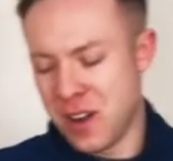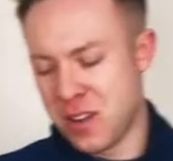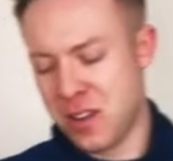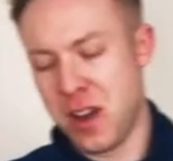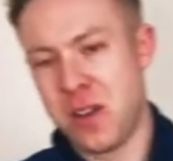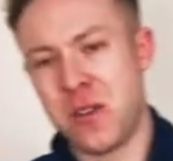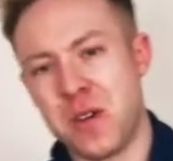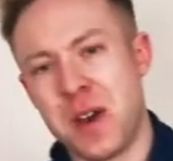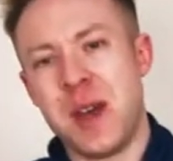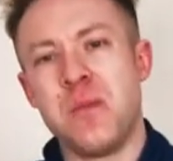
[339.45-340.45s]

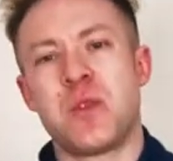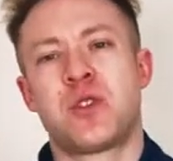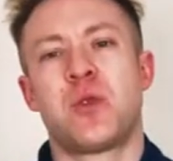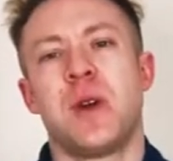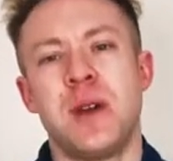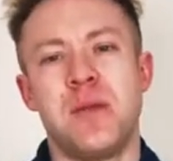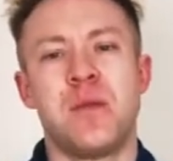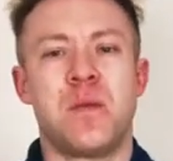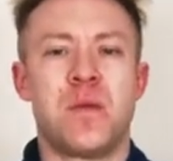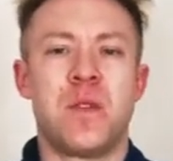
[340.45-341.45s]
So in
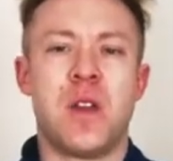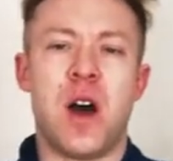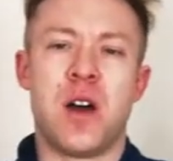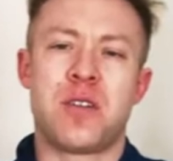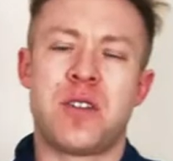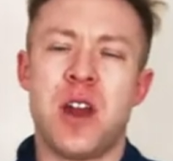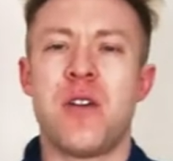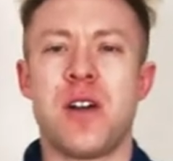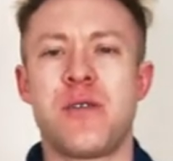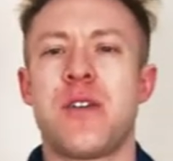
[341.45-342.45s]
between our slow
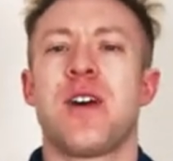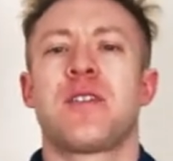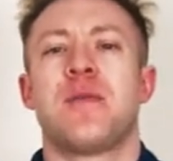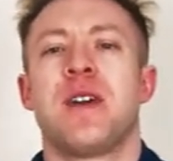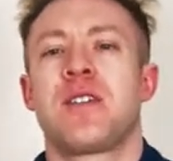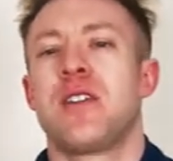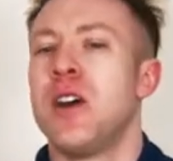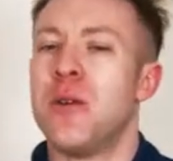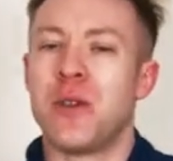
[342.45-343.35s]
and our fast mix,